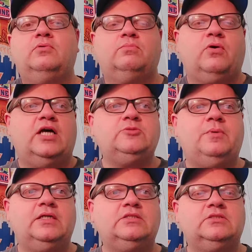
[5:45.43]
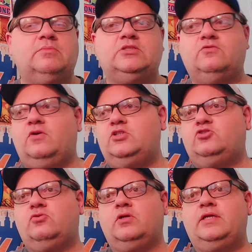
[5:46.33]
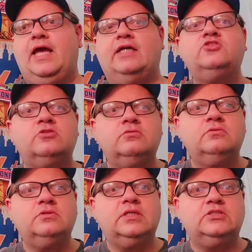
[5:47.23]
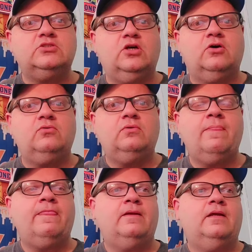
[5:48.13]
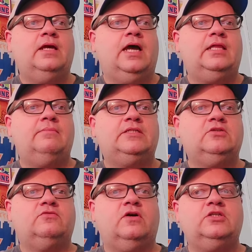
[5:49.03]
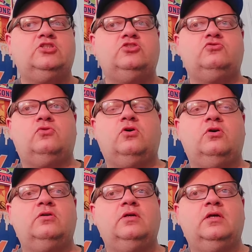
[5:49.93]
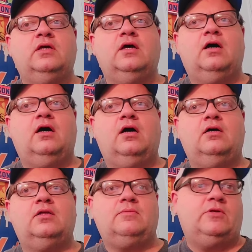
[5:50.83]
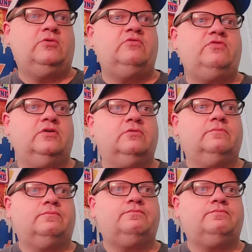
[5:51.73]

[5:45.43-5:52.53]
prospects. The Mets are very strong at catcher, as you know. And the Mets are very strong in middle infield.